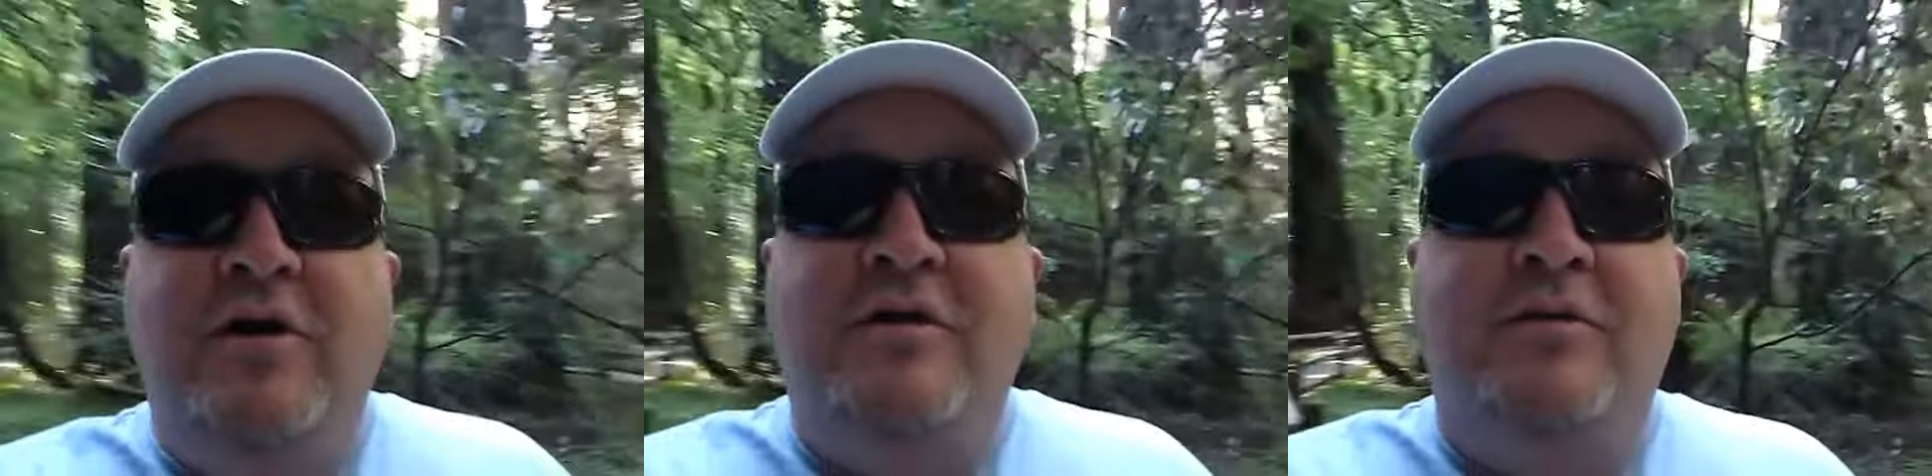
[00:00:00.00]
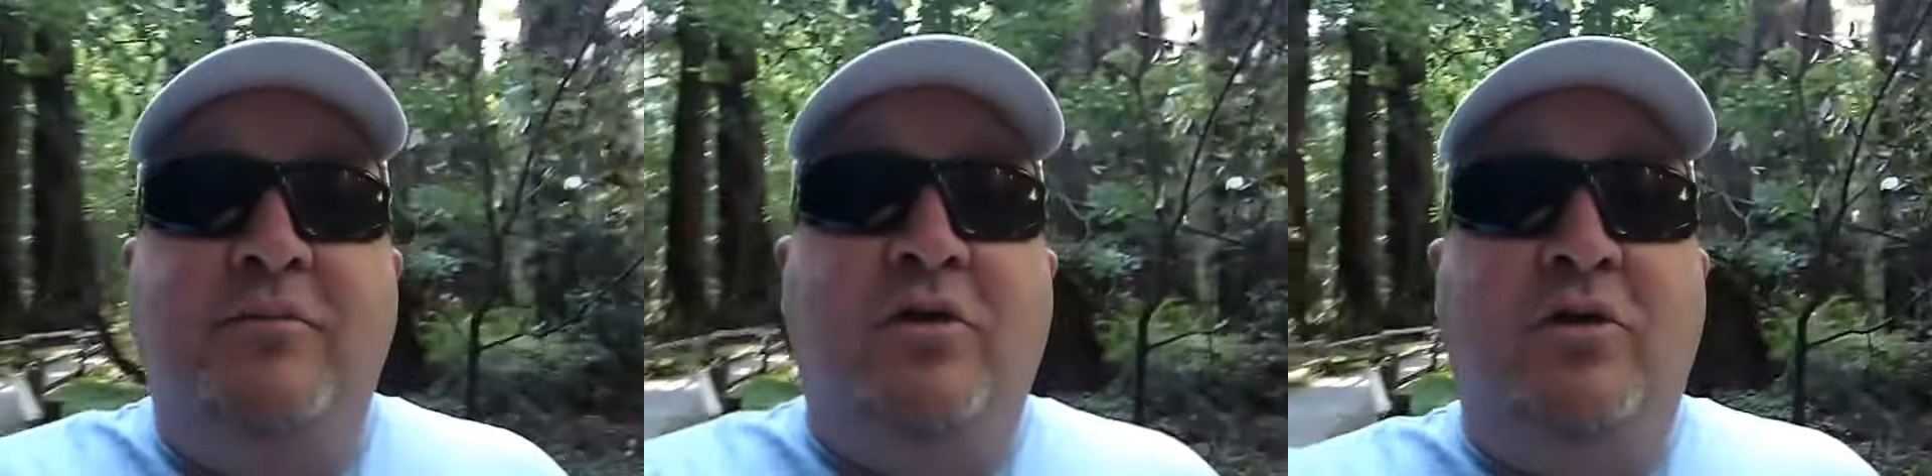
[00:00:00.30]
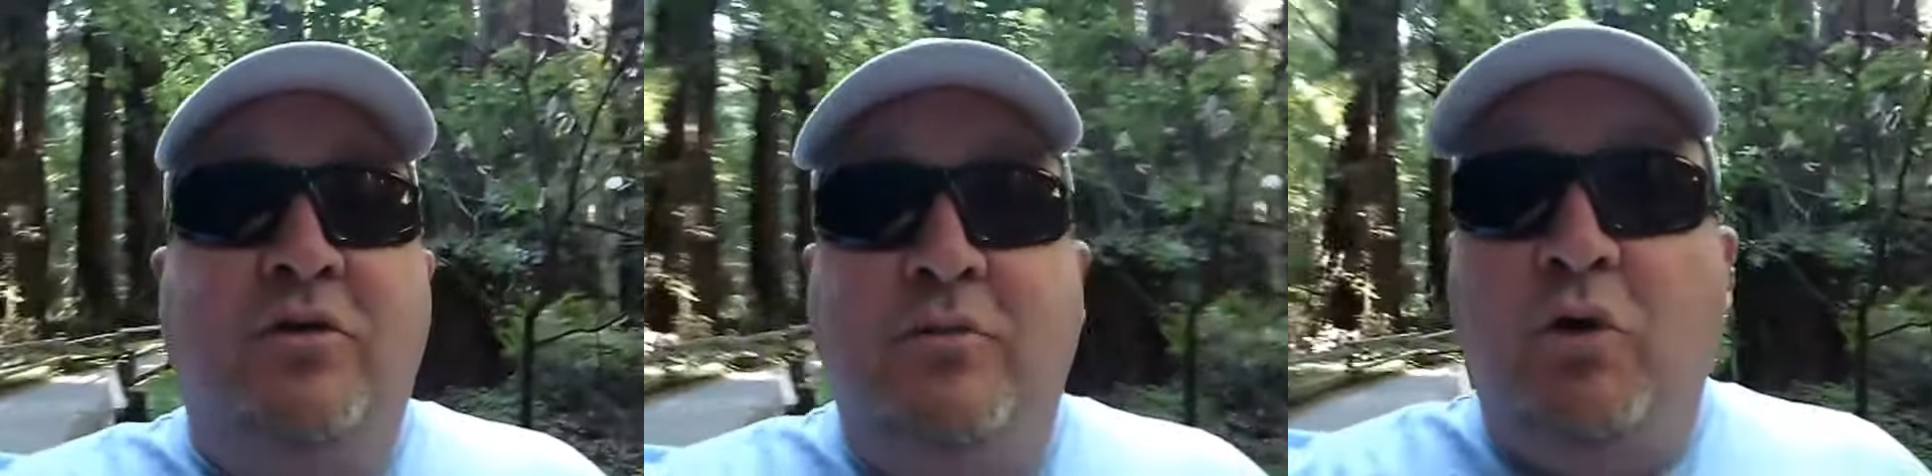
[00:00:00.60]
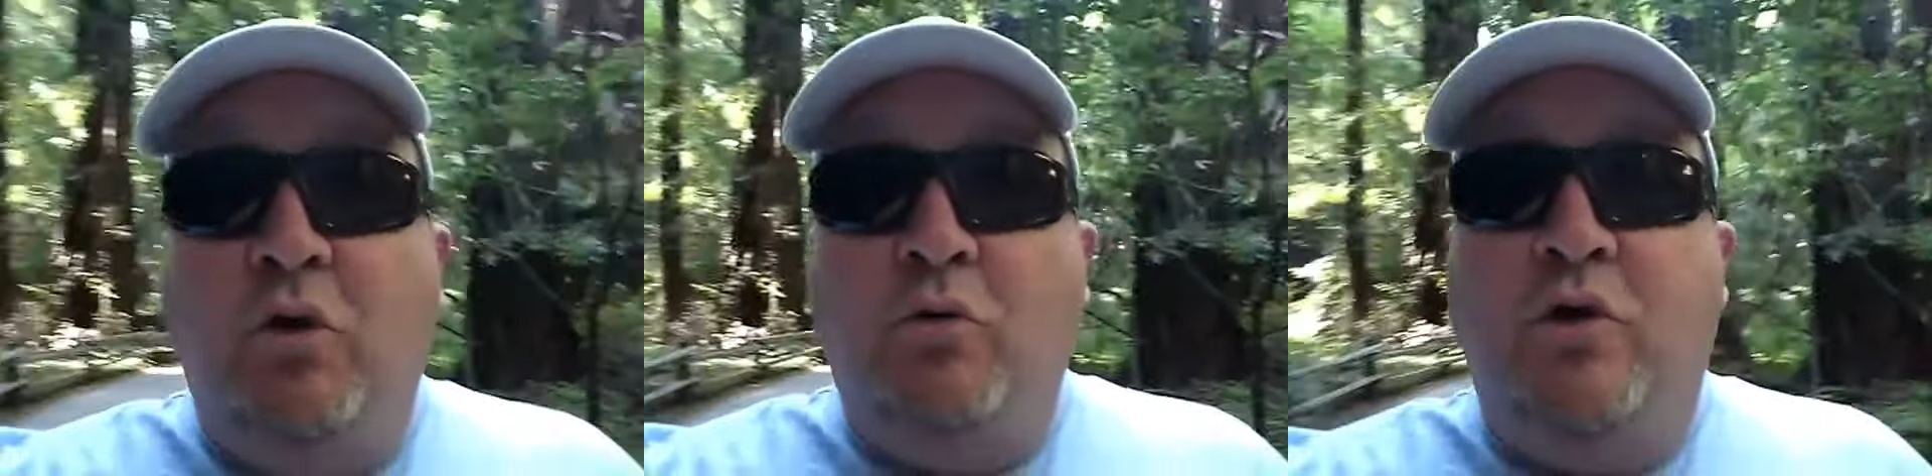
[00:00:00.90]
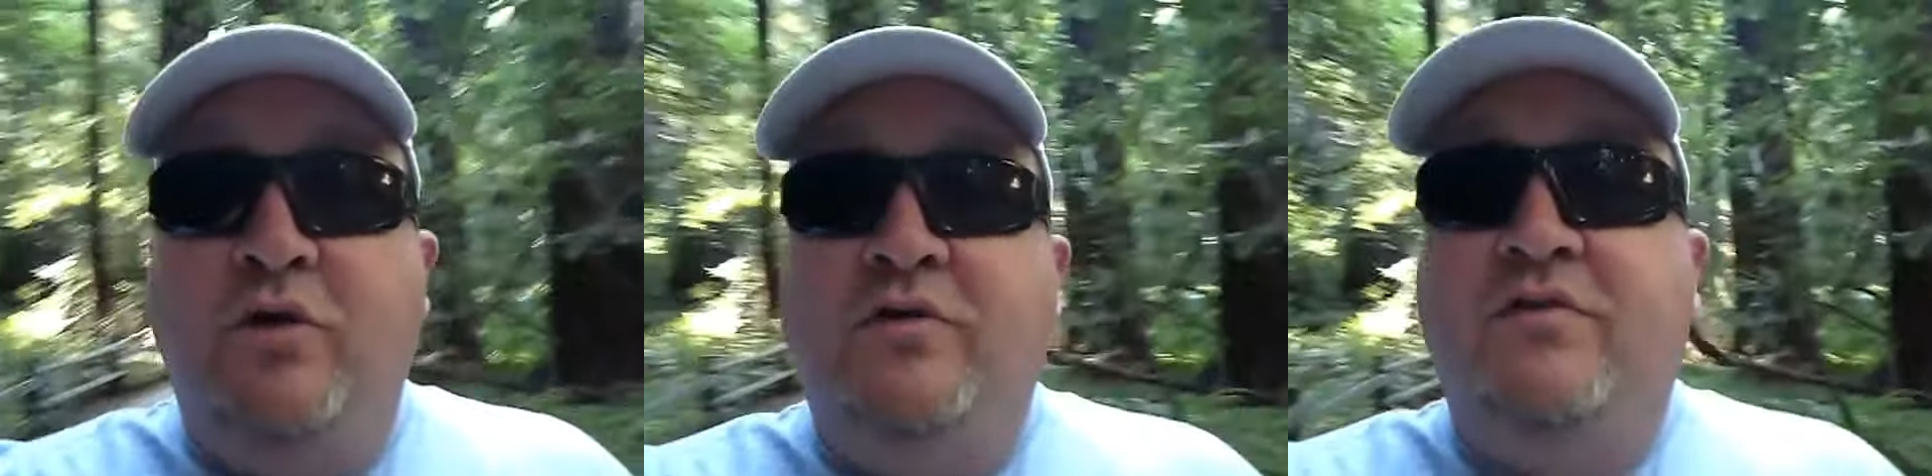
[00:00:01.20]
in the middle of the Muir
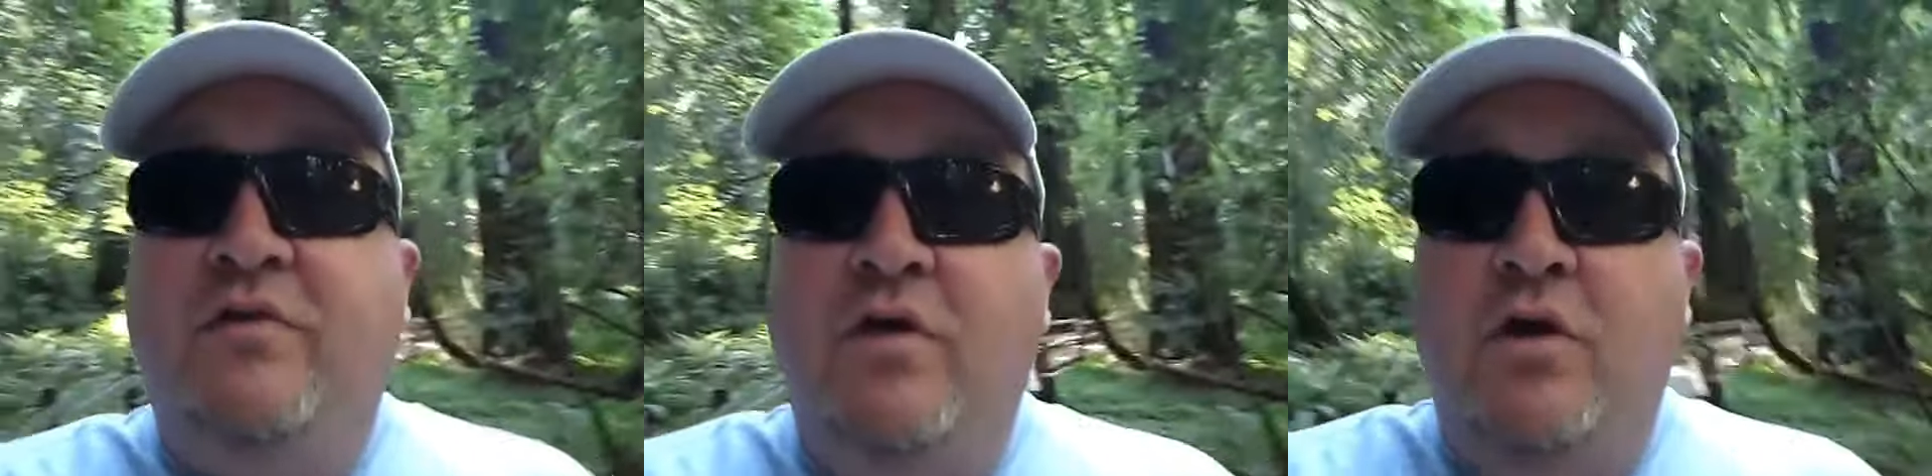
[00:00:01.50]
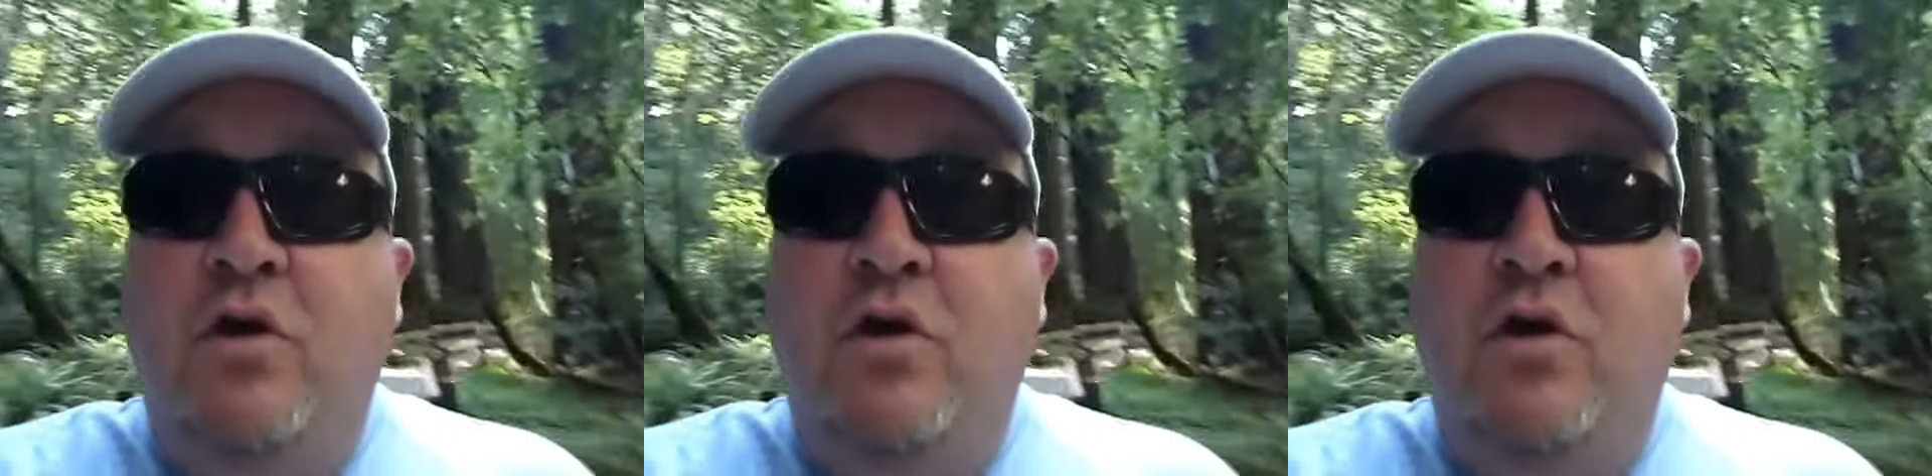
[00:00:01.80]
Woods,